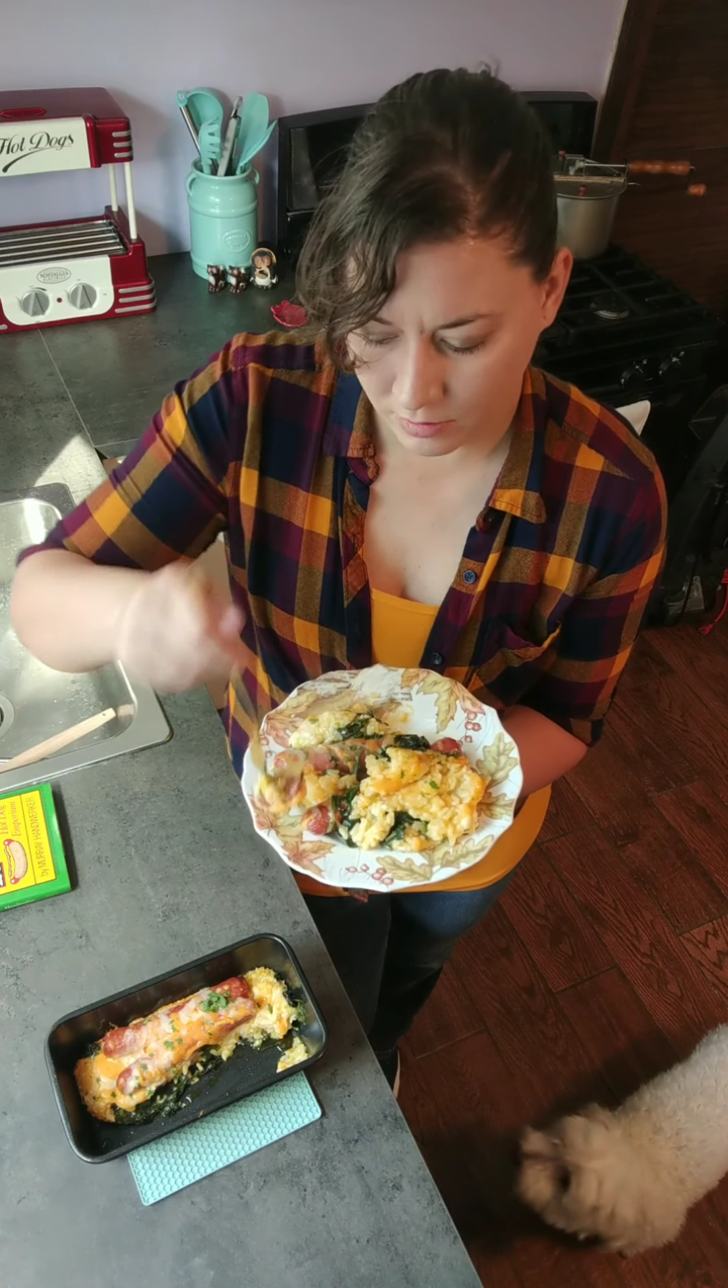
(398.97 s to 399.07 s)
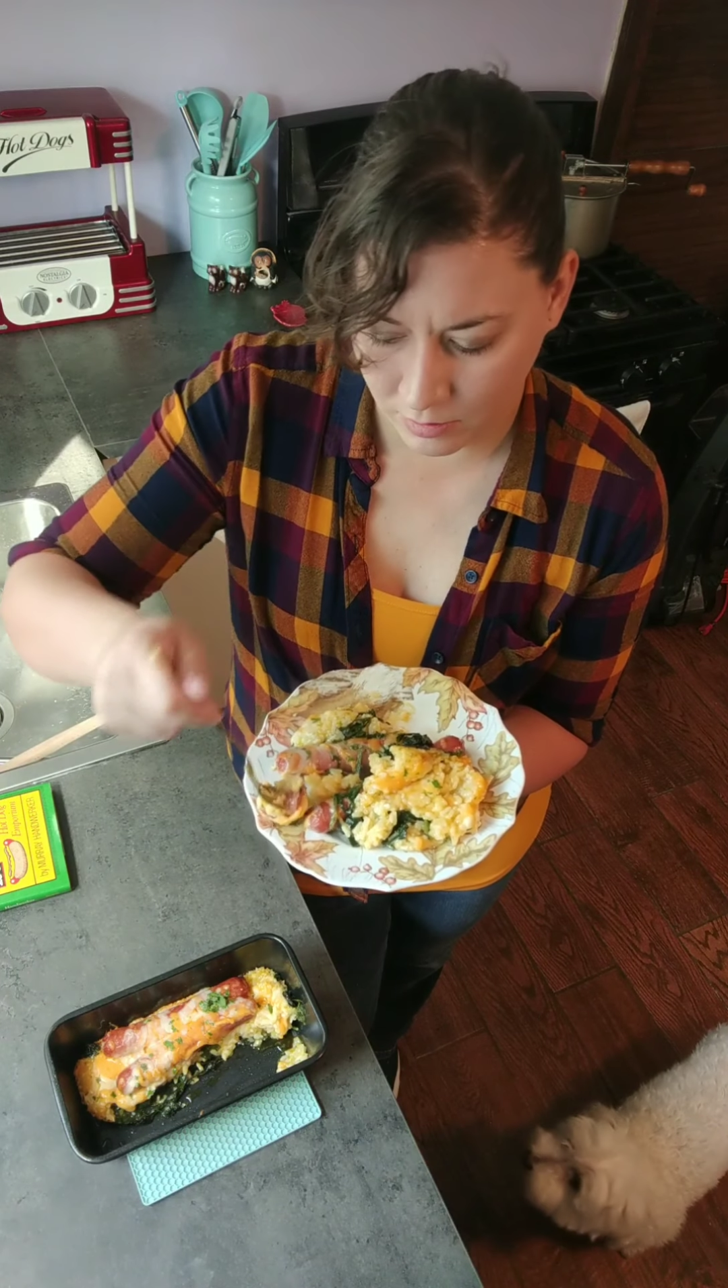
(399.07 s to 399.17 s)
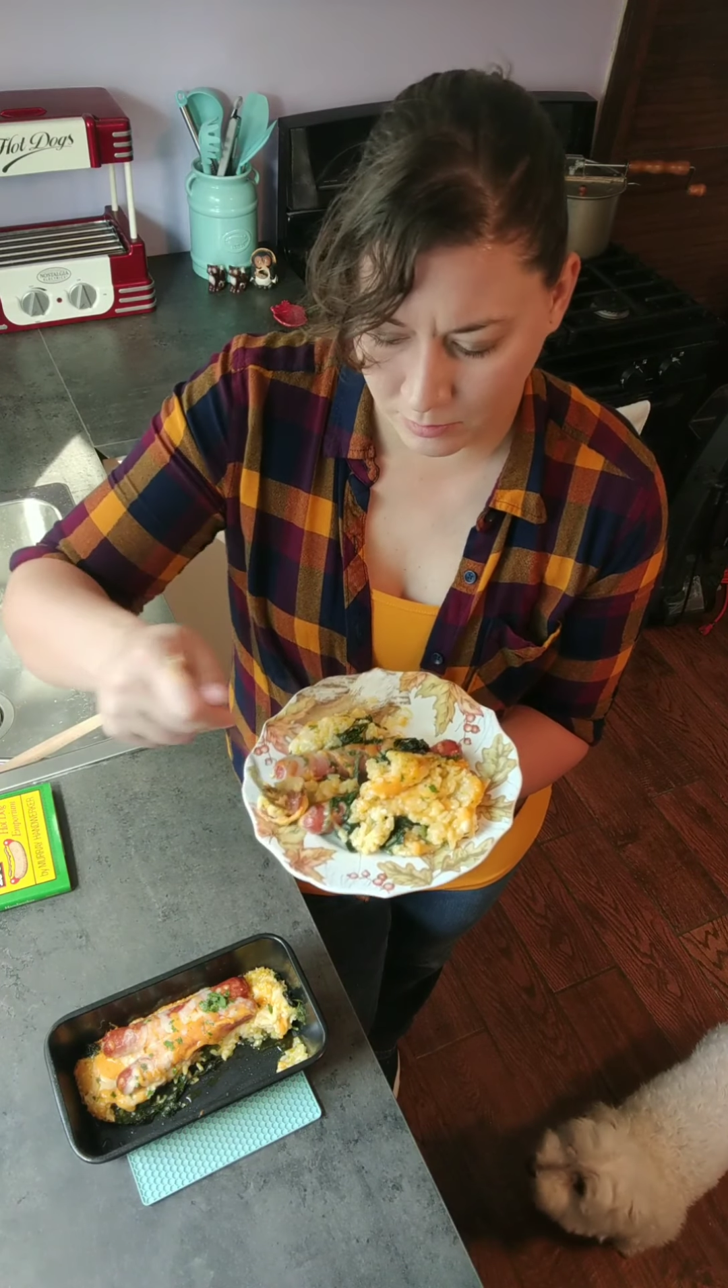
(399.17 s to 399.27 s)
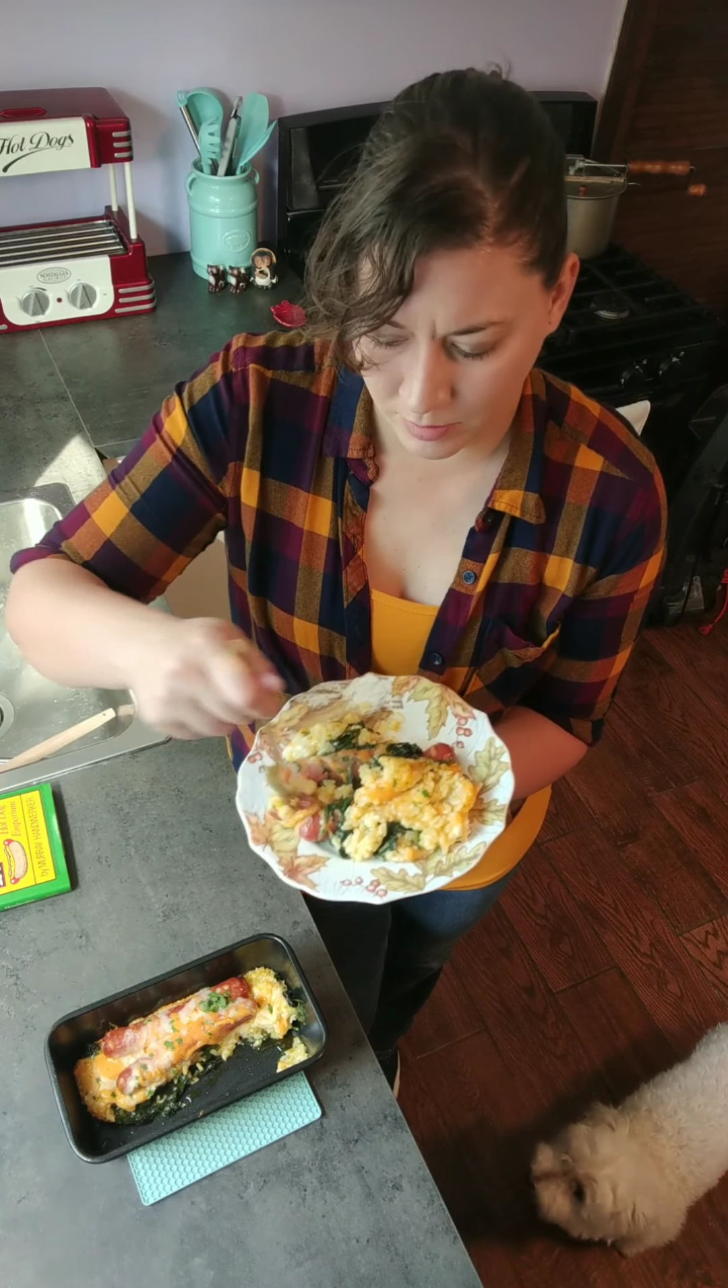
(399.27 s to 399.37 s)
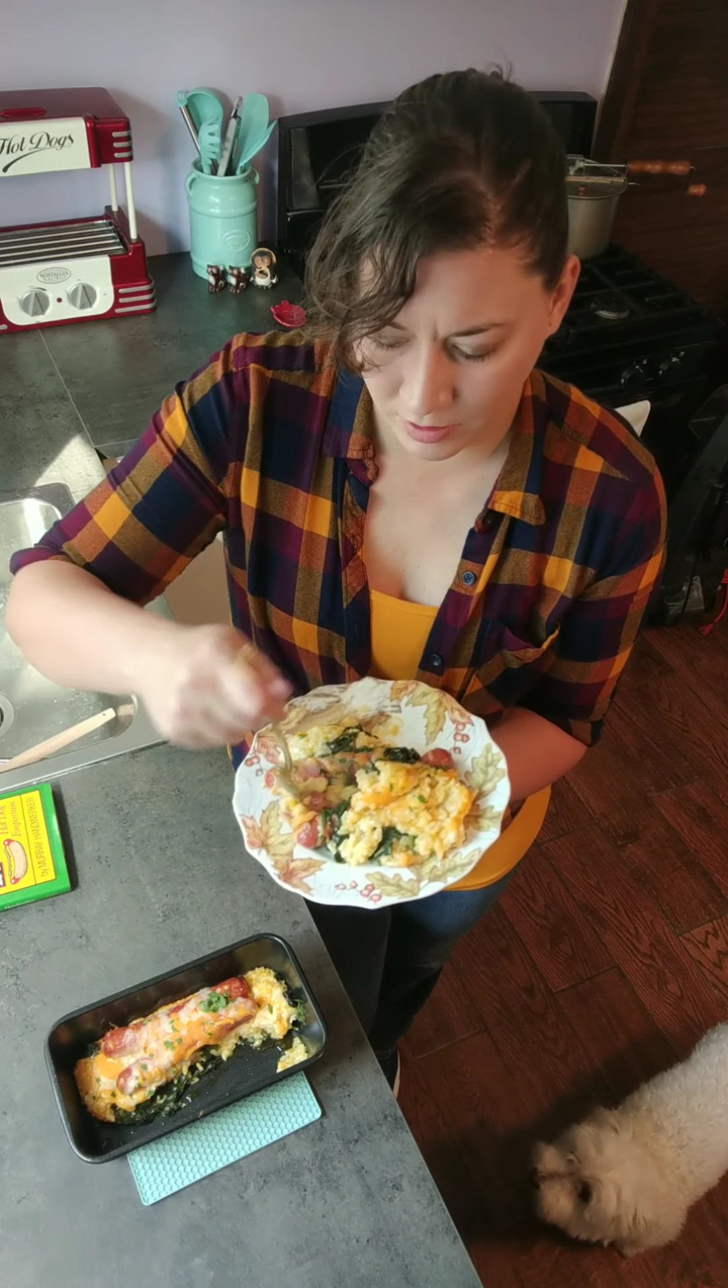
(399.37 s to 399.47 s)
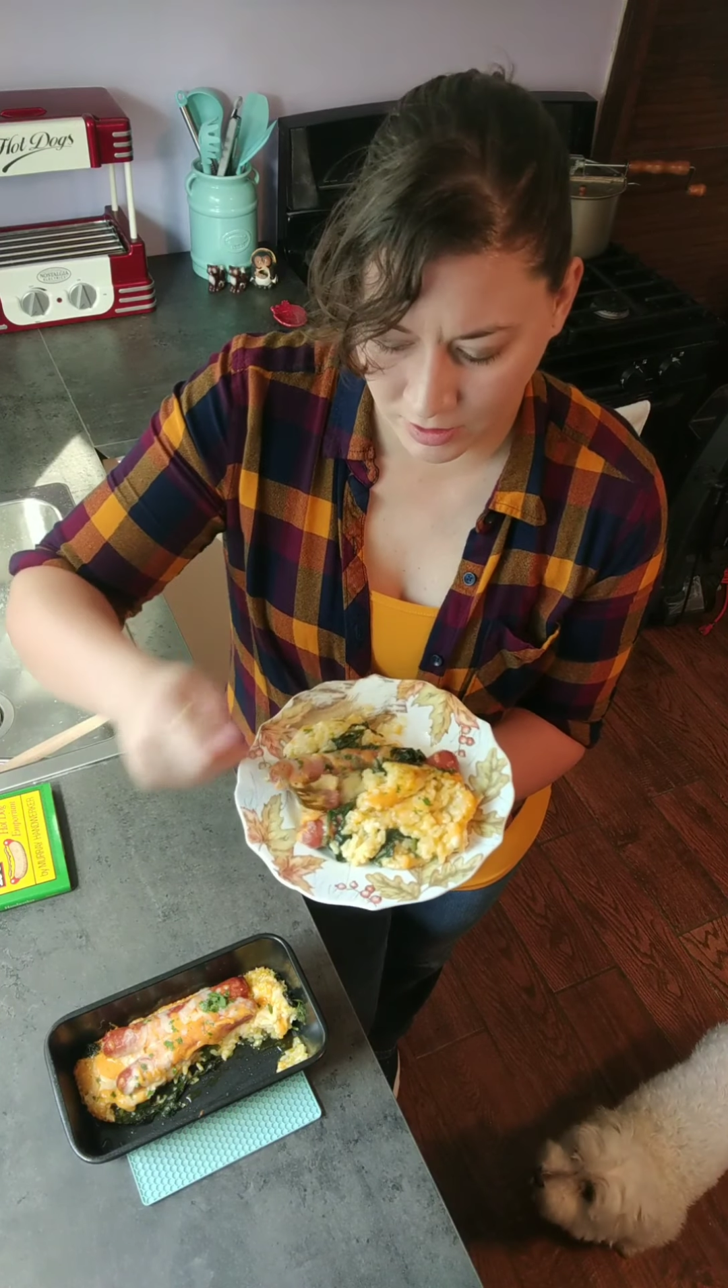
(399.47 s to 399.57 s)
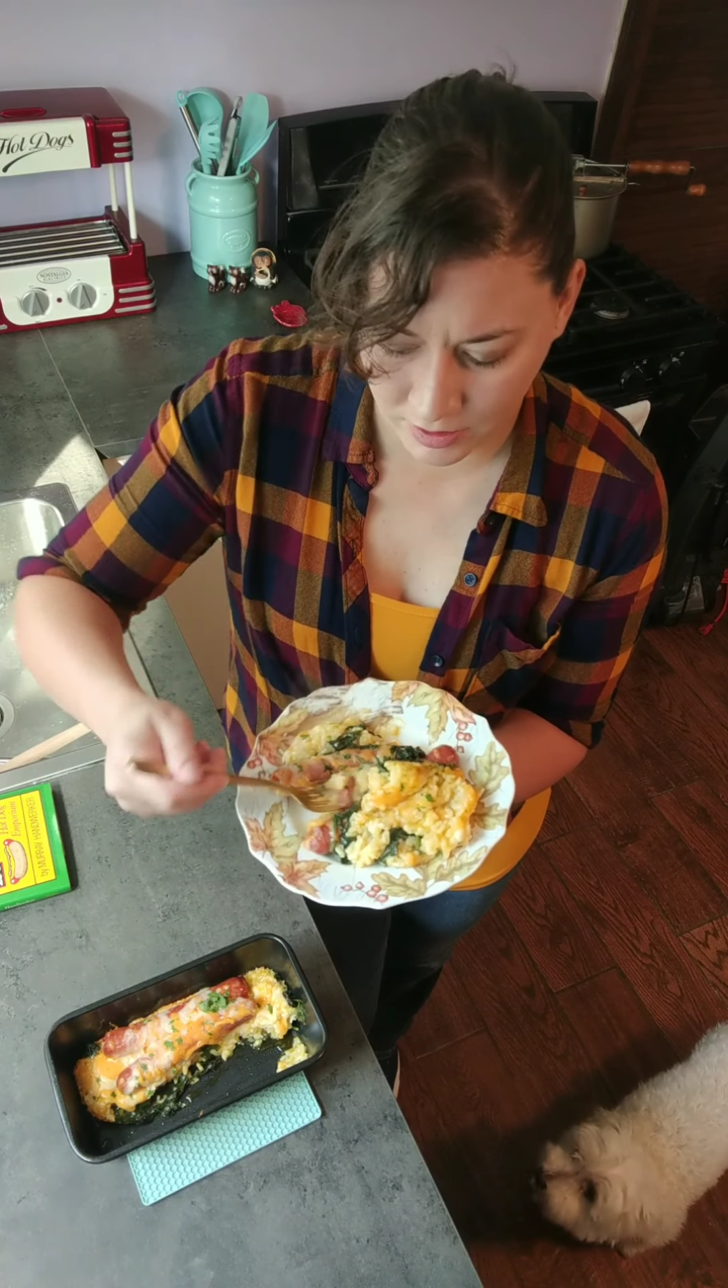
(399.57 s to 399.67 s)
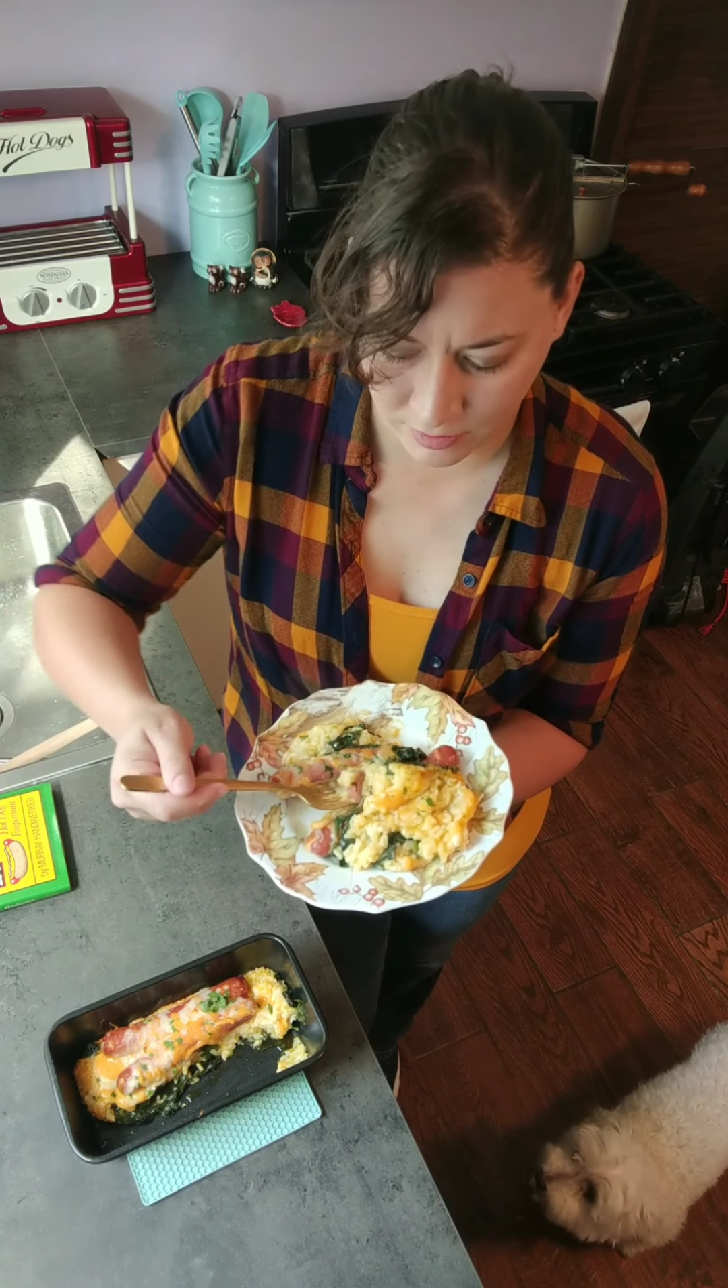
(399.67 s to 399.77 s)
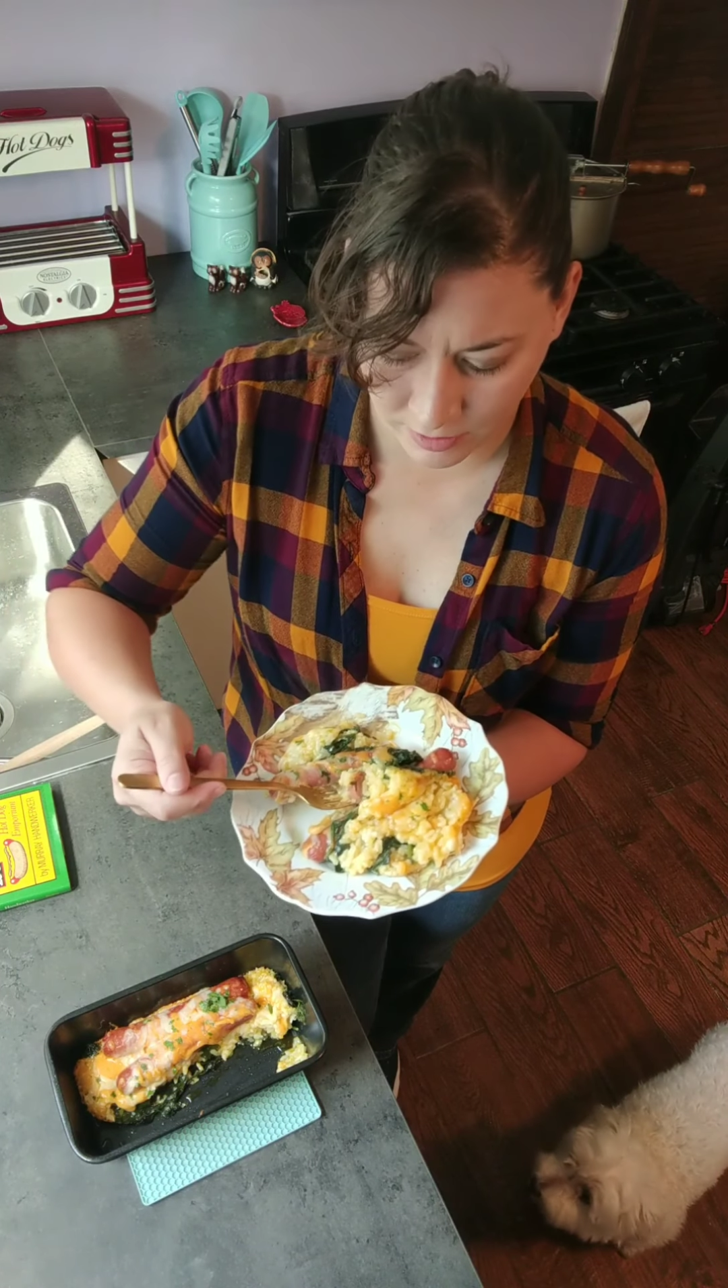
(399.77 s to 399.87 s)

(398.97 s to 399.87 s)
Oh, lost